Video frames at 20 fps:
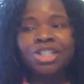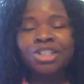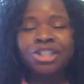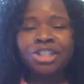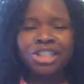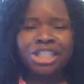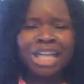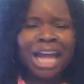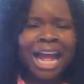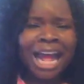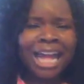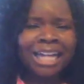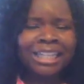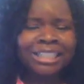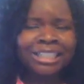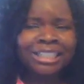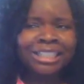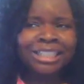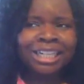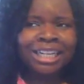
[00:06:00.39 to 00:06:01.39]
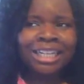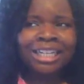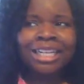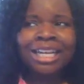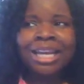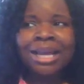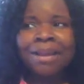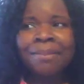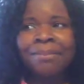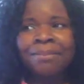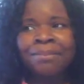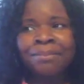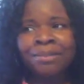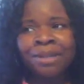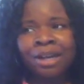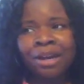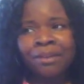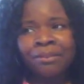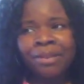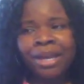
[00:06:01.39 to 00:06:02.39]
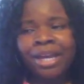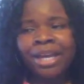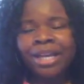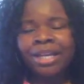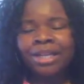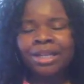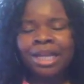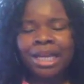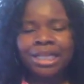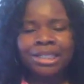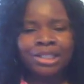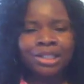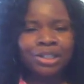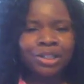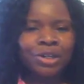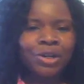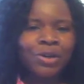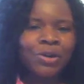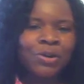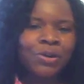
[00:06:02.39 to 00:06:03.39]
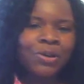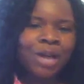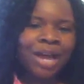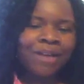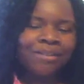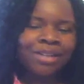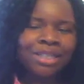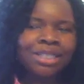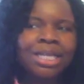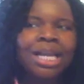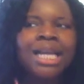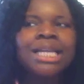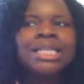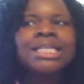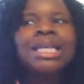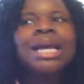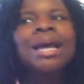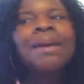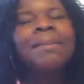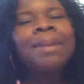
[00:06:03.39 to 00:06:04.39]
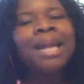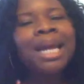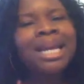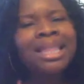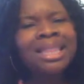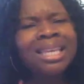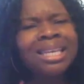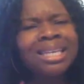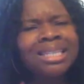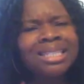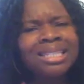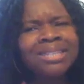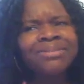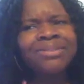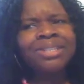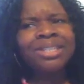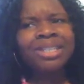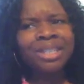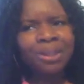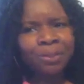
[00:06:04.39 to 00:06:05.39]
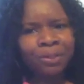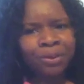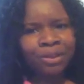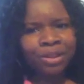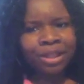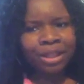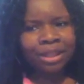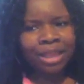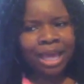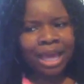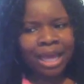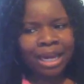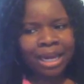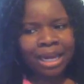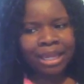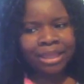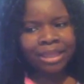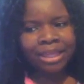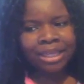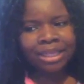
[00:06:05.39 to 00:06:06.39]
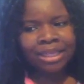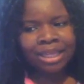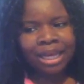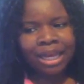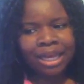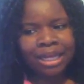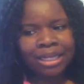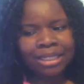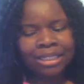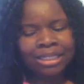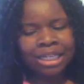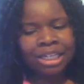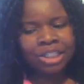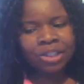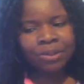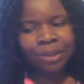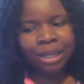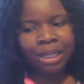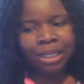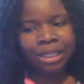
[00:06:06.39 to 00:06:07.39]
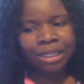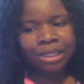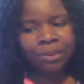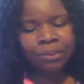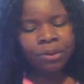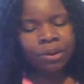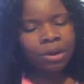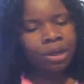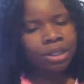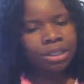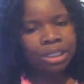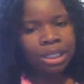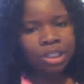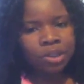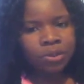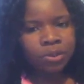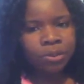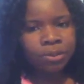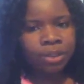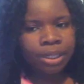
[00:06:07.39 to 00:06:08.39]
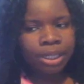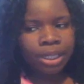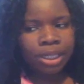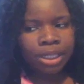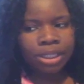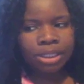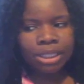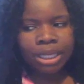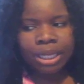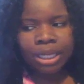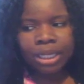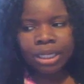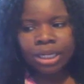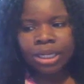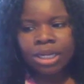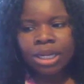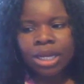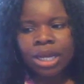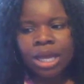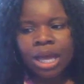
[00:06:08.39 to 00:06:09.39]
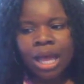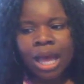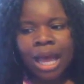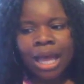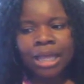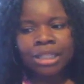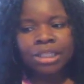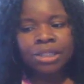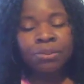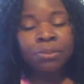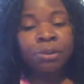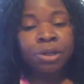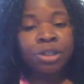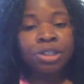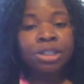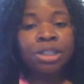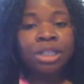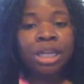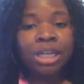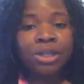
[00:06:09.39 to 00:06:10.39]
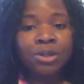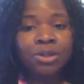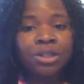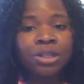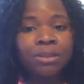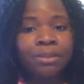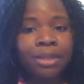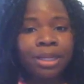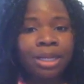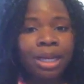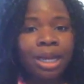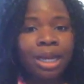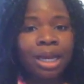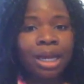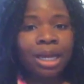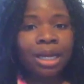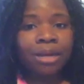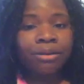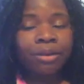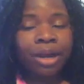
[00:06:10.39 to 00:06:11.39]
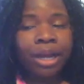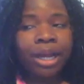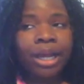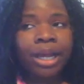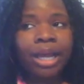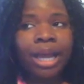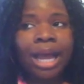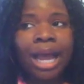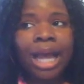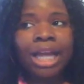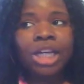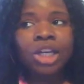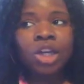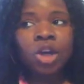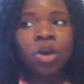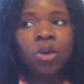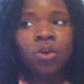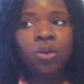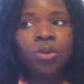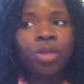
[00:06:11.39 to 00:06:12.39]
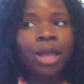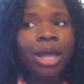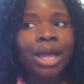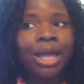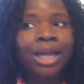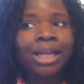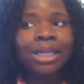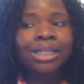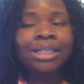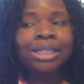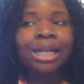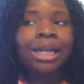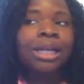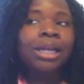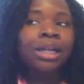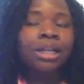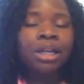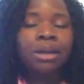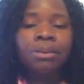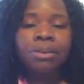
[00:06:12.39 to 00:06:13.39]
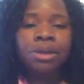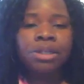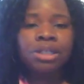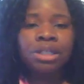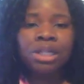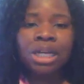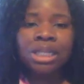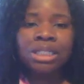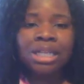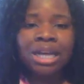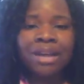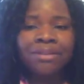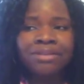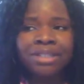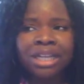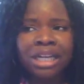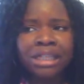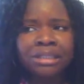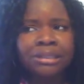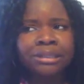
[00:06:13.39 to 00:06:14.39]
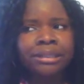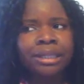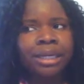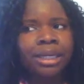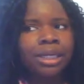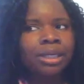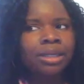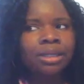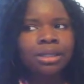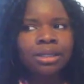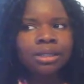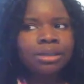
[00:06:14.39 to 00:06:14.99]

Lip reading: you're attached, and young men, that's their goal, having sex. But I think it's even deeper than that. I think that sexuality, we're all sexual beings, and as a person that used to be young, right, I know that telling a young person not to have sex is like,